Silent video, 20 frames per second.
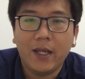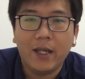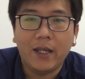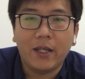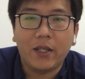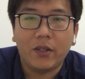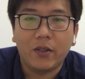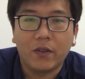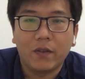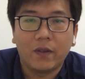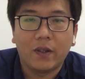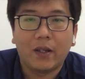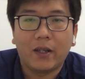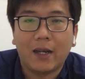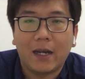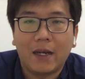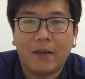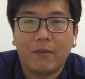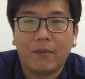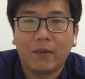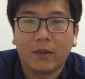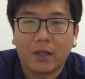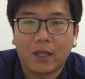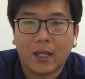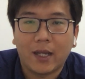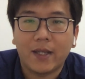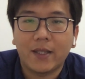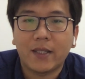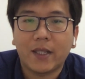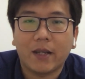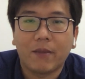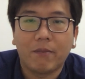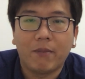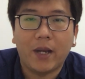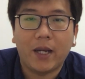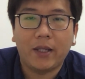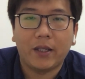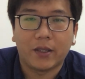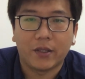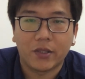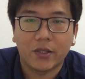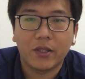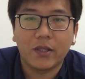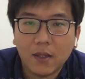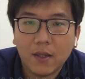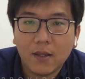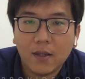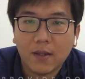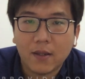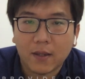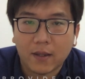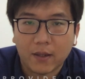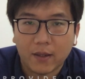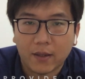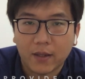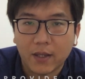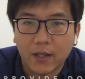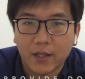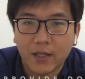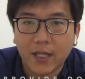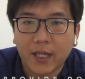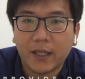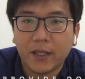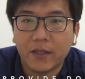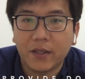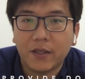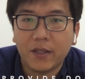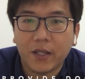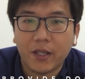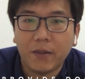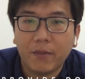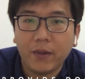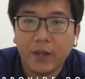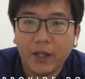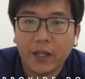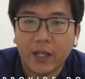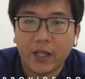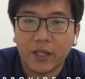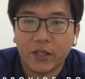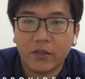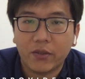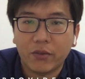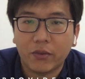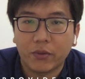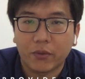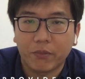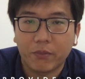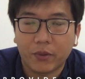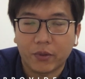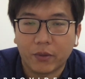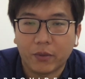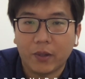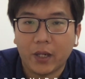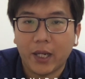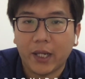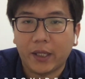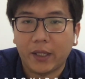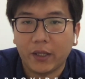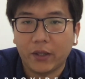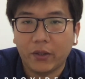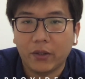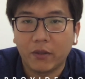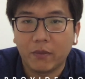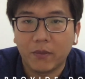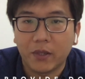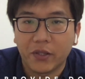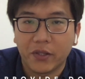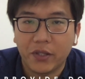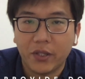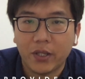you will have less competitors. And the second tip is to provide documents